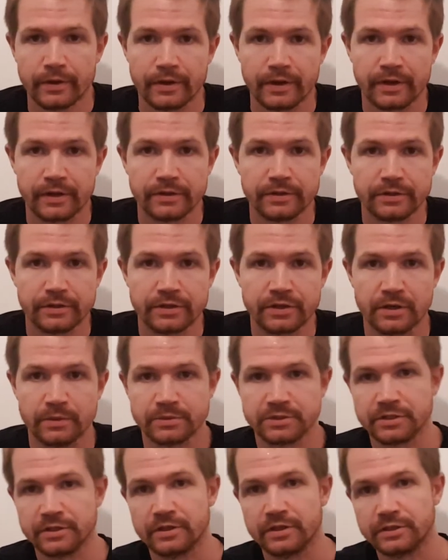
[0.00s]
And it
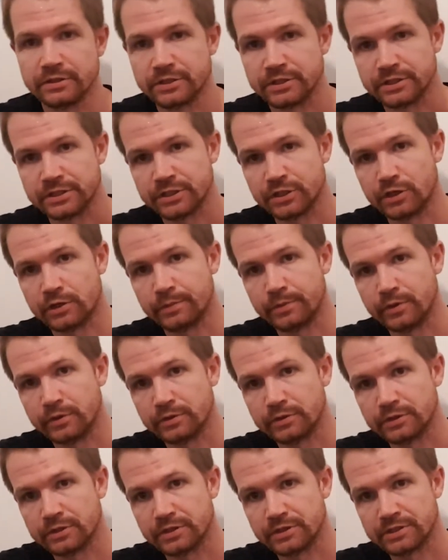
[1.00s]
comes in this
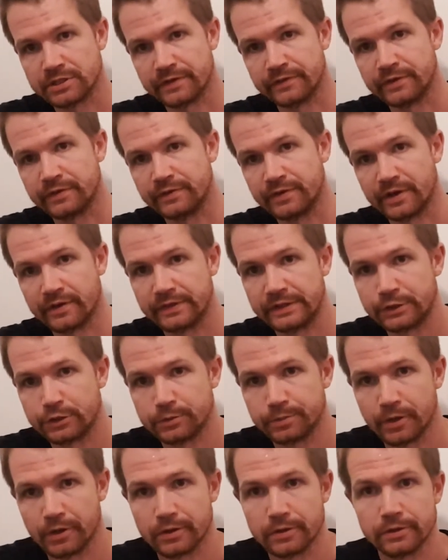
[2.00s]
0.75 liter
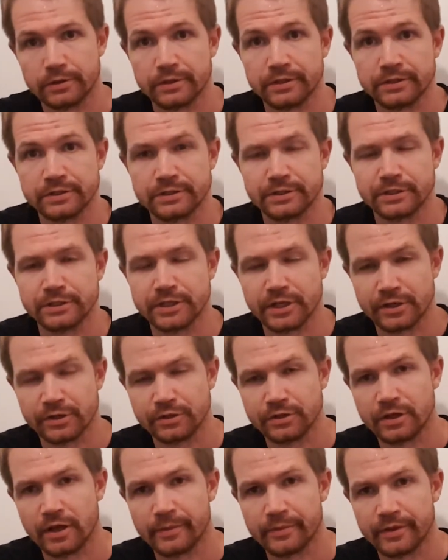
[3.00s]
bottle. It's the
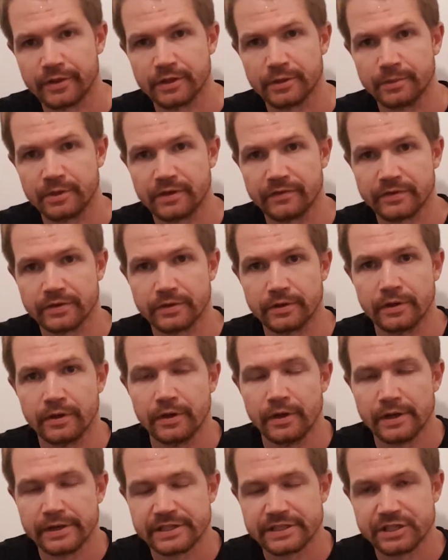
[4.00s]
second time that I'm having a
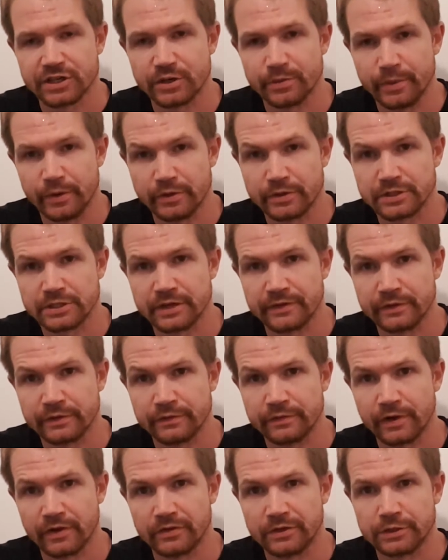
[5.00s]

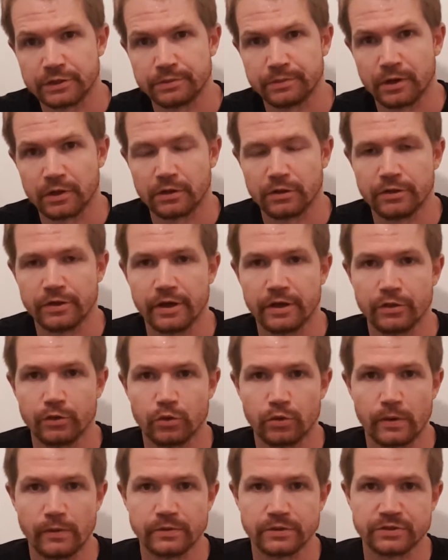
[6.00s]
0.75 liter bottle. The other
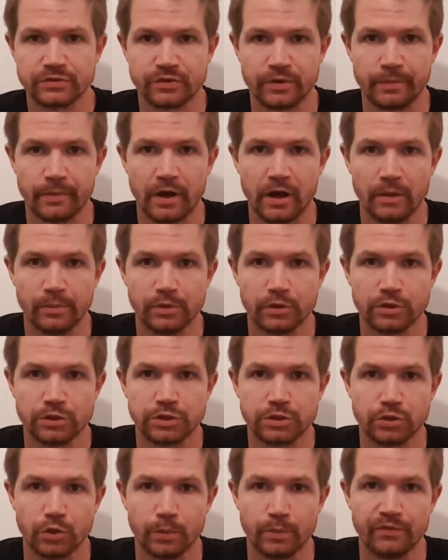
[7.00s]
one was from
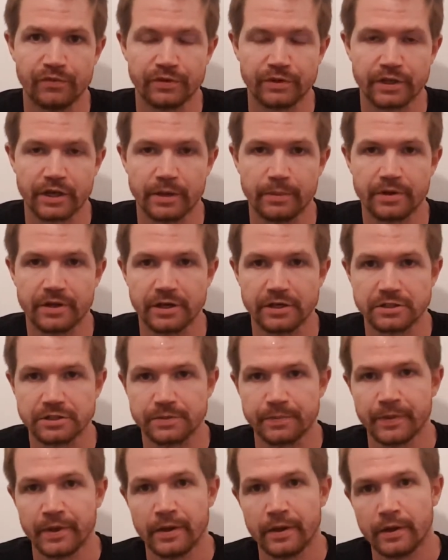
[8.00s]
Haberstumpf Trebegast.
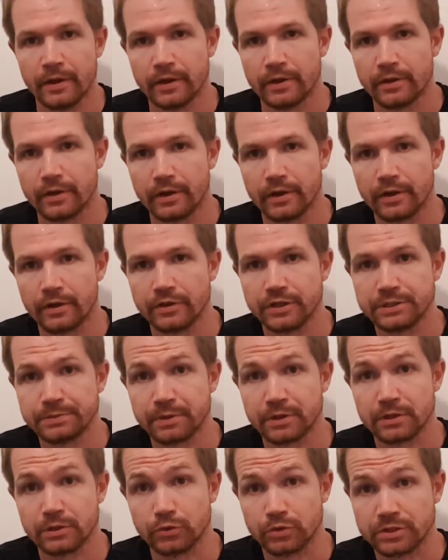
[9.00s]
Uh, this
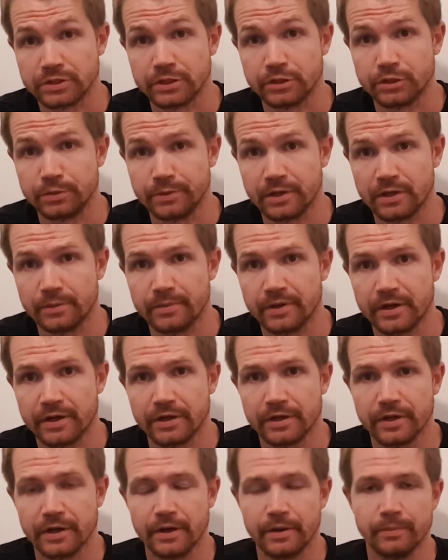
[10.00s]
bottle was sent to me
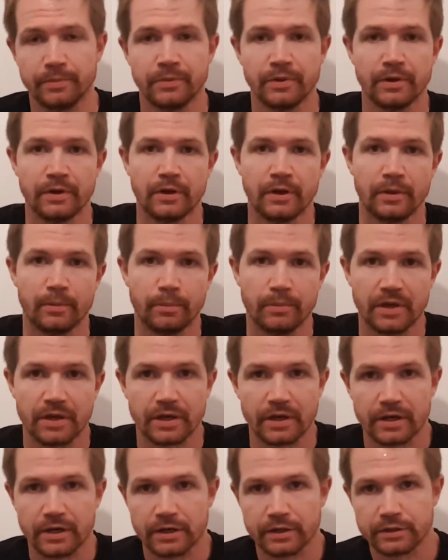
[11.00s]
by um,
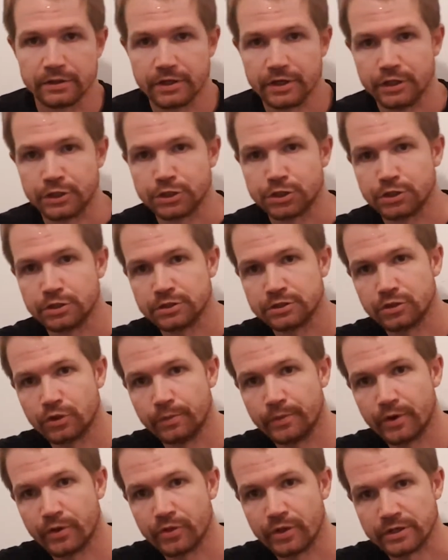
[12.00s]
Michael Dresch, so
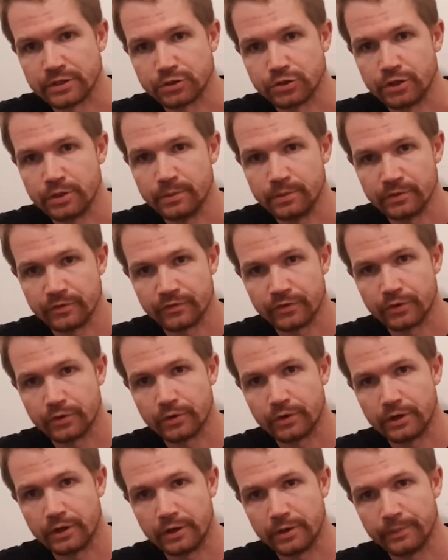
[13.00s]
big thanks to him
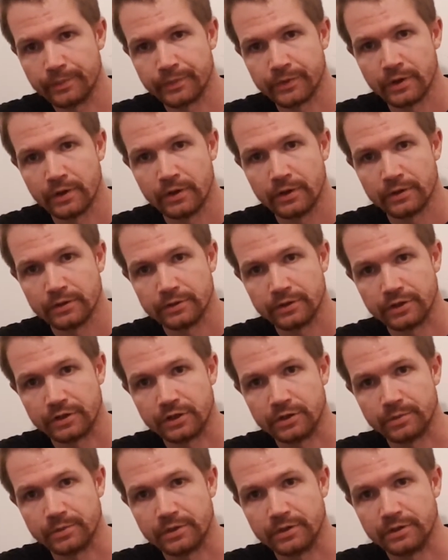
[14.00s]
for um,
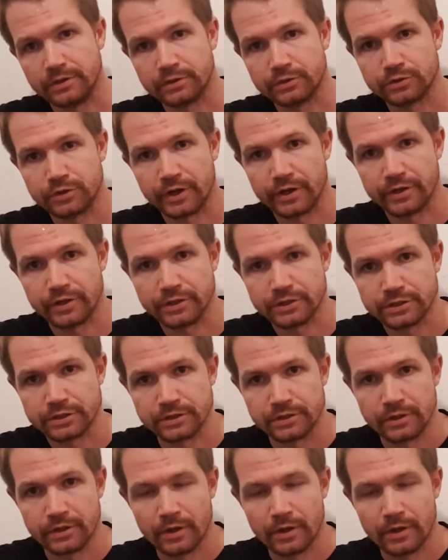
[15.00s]
letting me try this